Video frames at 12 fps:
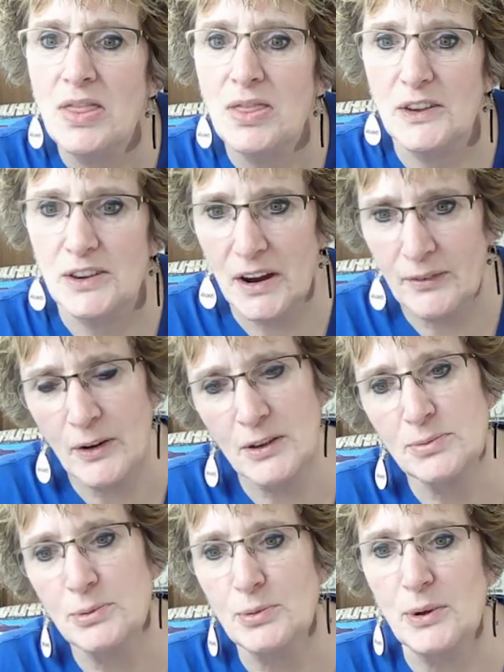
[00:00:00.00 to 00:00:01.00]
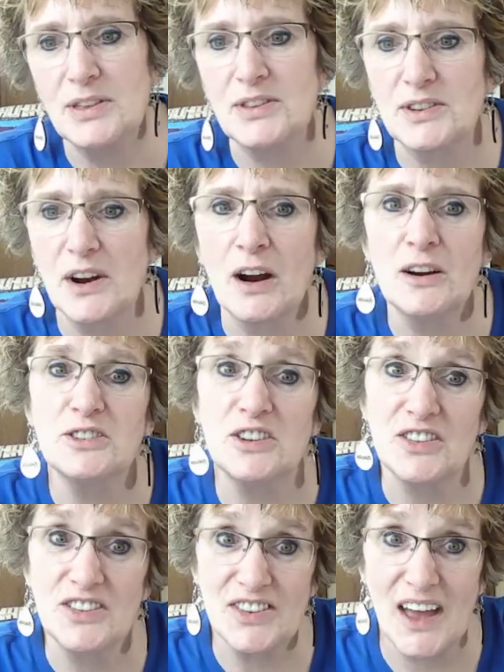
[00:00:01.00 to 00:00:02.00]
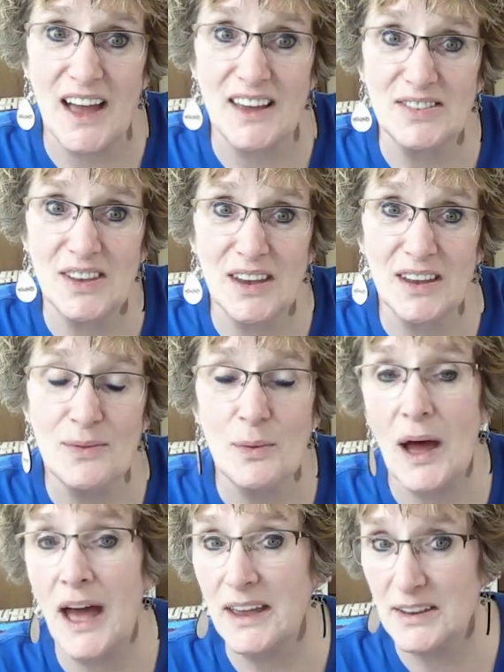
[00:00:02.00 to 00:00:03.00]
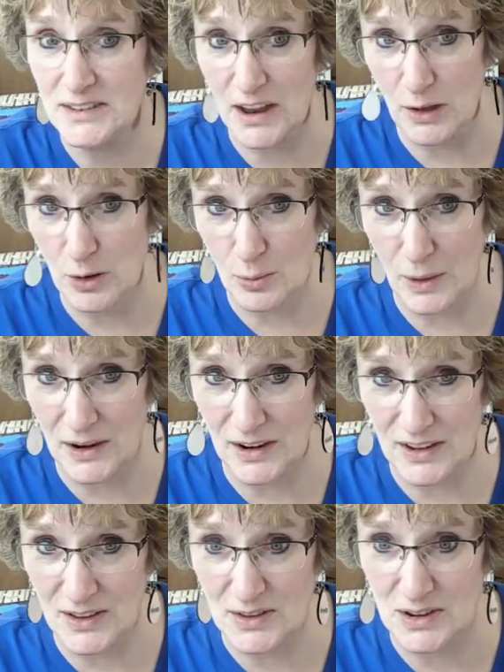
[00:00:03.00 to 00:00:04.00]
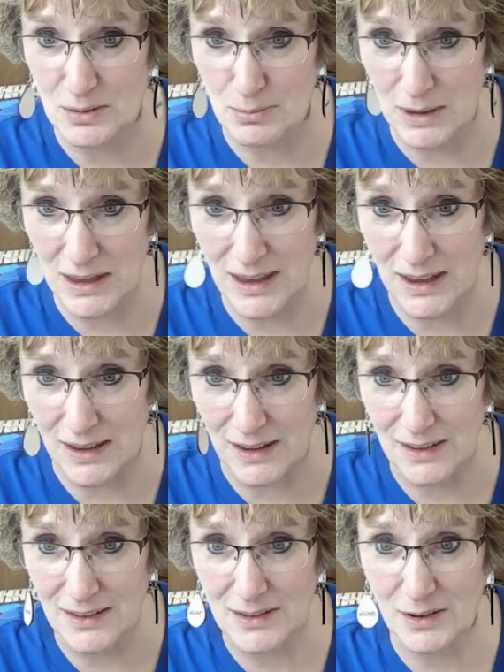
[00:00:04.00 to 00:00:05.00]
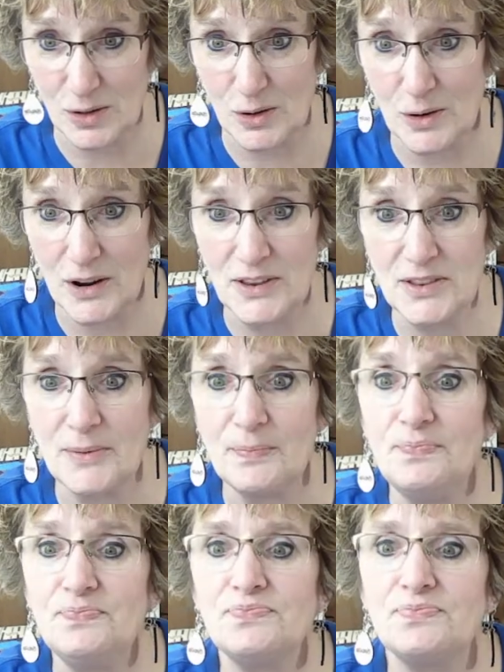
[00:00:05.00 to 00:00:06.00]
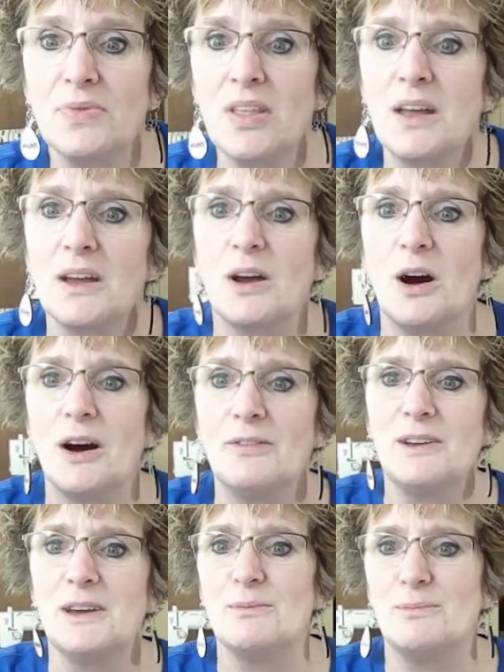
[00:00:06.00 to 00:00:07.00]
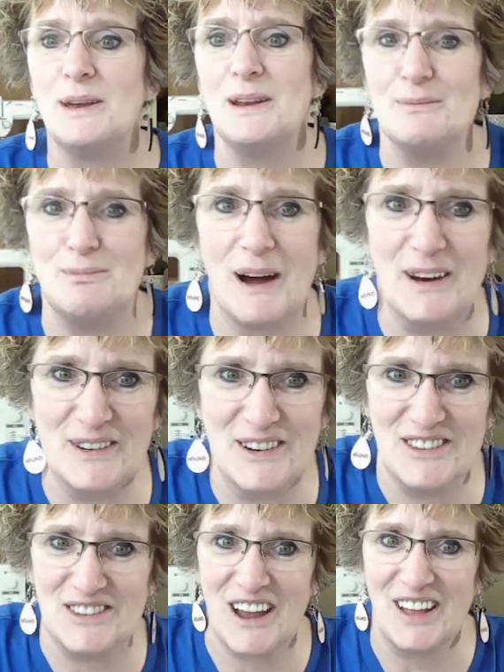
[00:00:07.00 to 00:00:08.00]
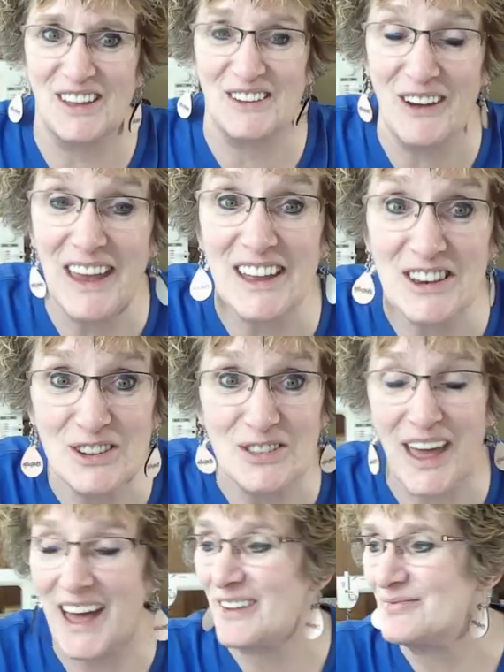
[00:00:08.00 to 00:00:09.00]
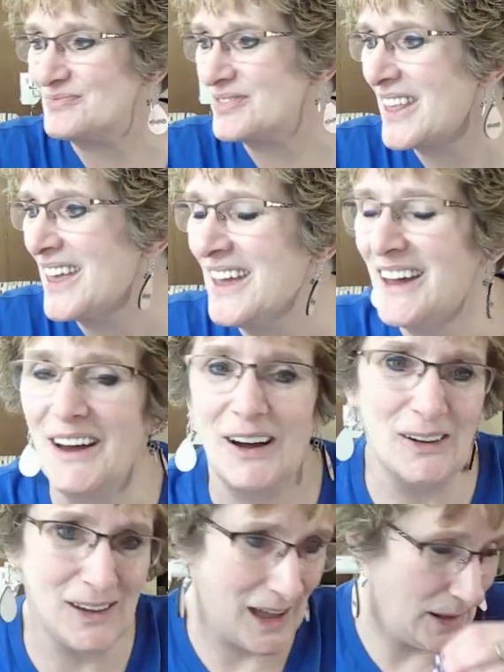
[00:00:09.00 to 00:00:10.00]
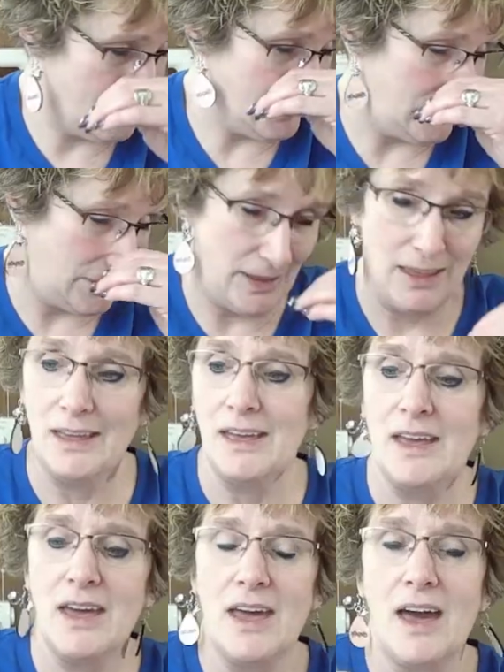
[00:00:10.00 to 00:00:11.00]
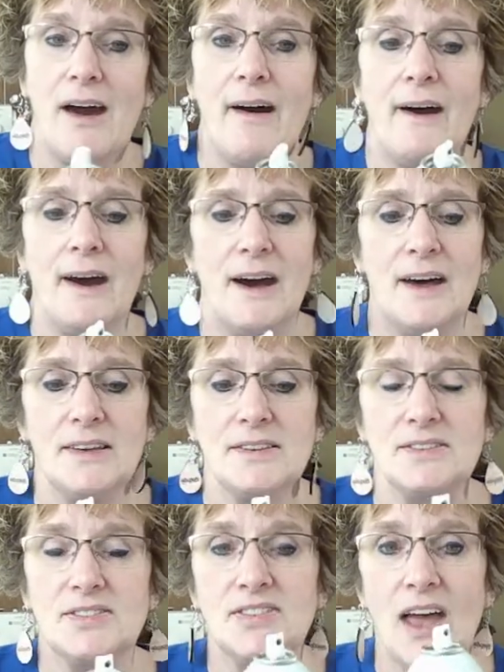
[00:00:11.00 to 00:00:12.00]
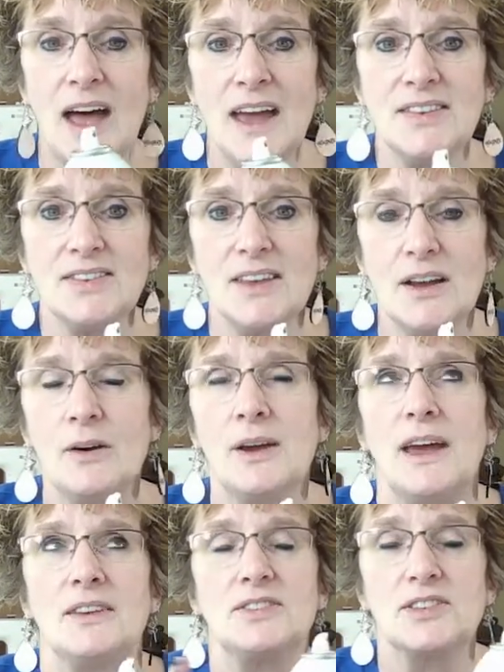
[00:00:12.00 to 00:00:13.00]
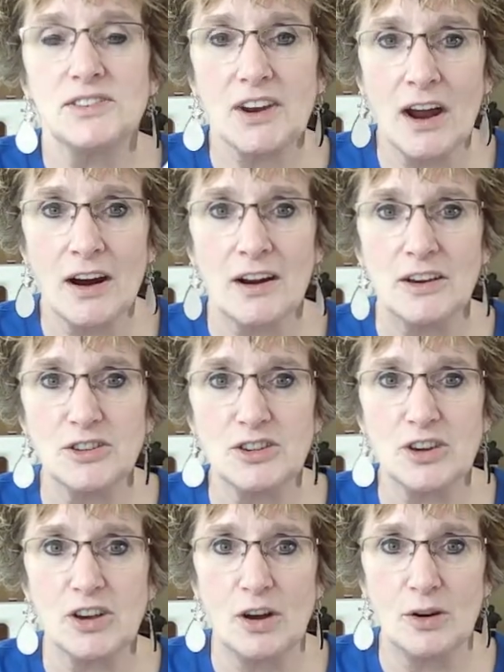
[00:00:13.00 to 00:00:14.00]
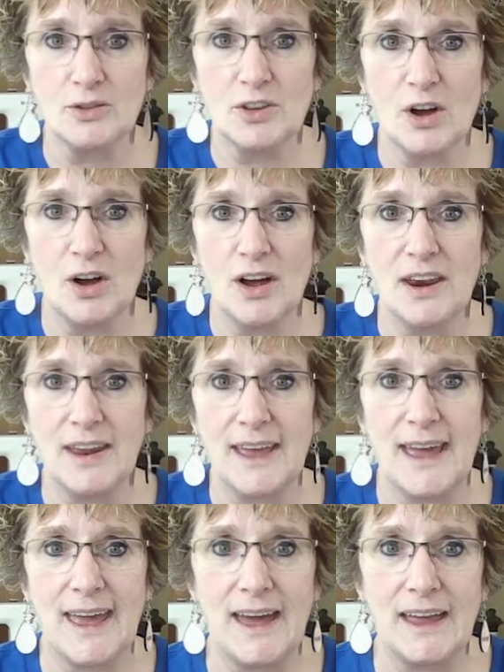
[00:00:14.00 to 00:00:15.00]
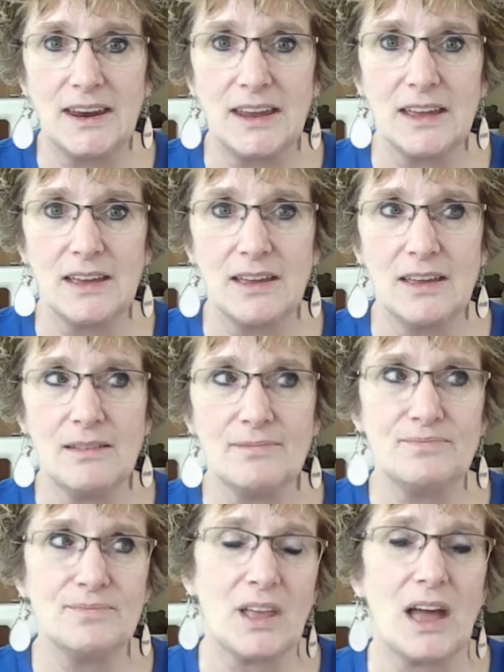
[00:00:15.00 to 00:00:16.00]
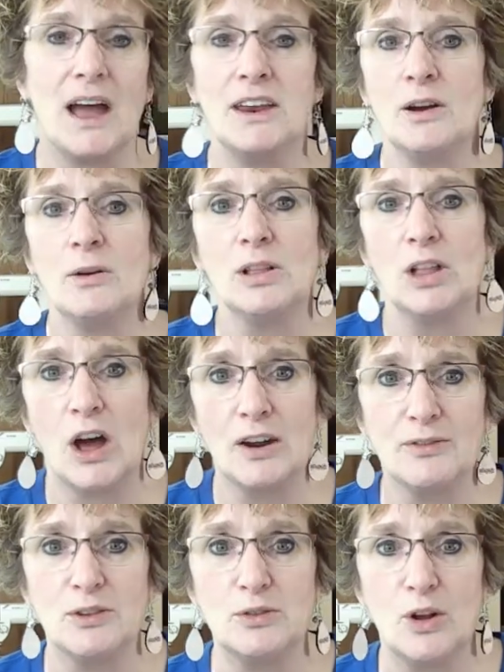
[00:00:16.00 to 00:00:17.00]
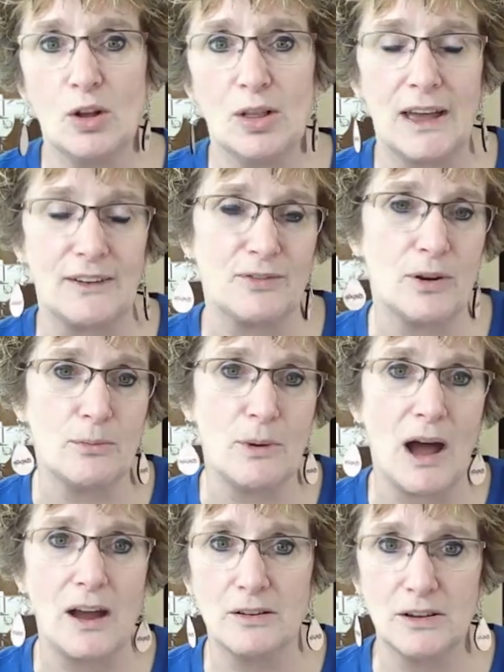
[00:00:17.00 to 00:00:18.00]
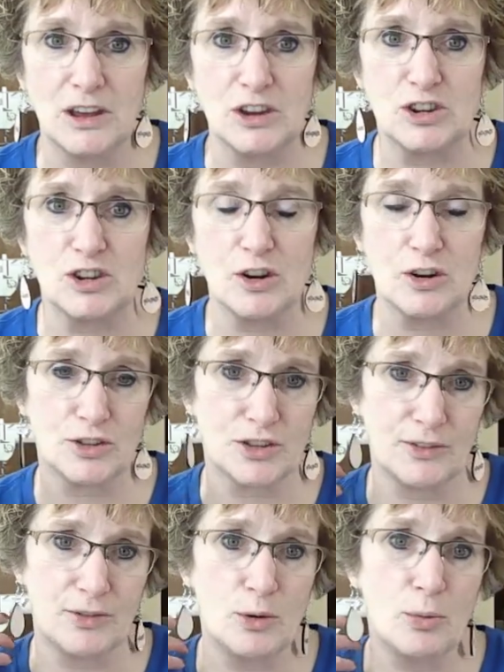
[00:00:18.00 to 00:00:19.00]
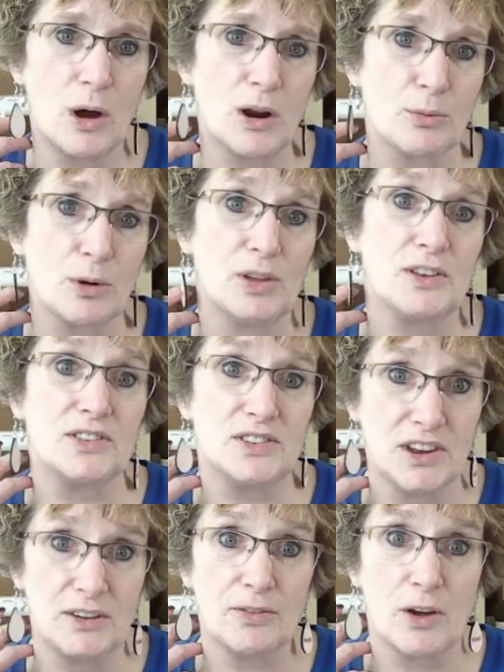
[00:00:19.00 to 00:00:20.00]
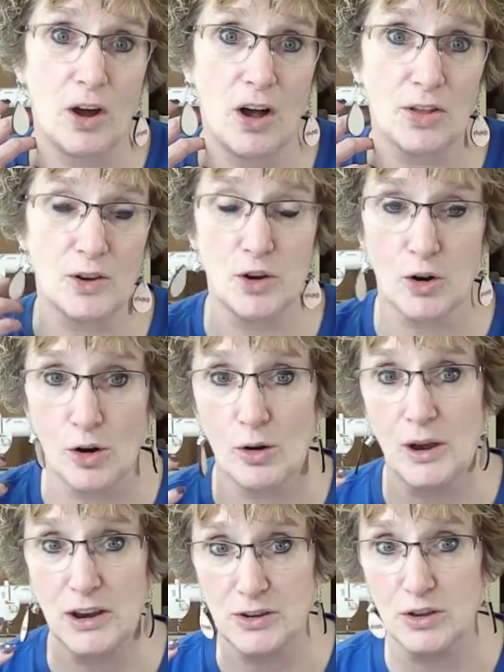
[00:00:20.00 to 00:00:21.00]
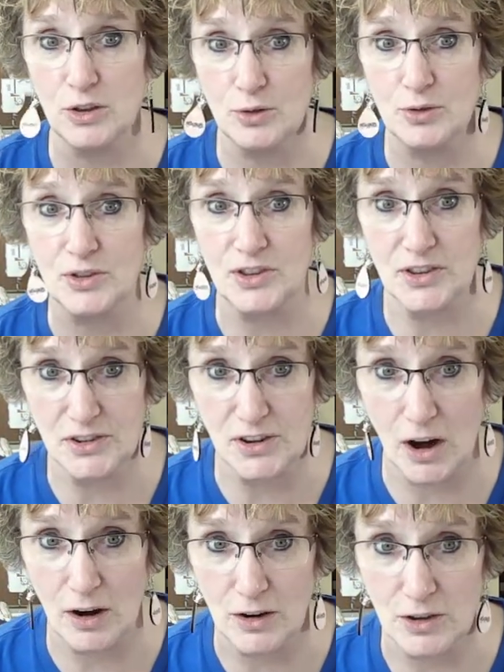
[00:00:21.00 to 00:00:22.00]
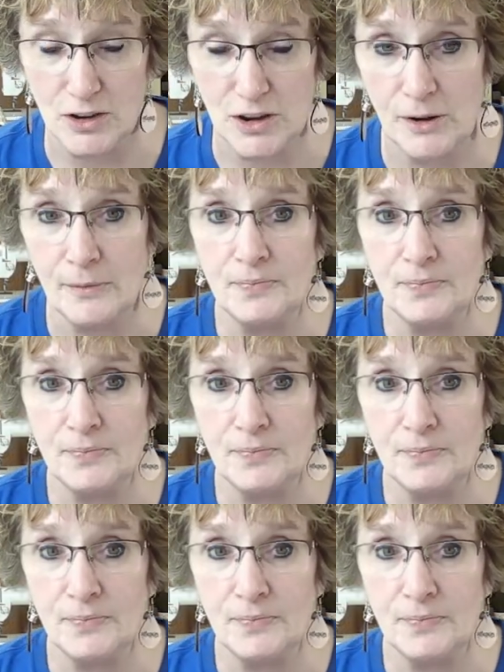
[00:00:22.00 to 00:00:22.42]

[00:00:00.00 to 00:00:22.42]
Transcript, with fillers: The difference between starch and sizing, I can tell you what it is to me, Dolores. Coffee and peanut butter and jelly. We can do that. Okay. Uh, size, okay, starch goes on, and I know a lot of you know, like from ironing shirts, if you want a really stiff collar, you're going to use starch.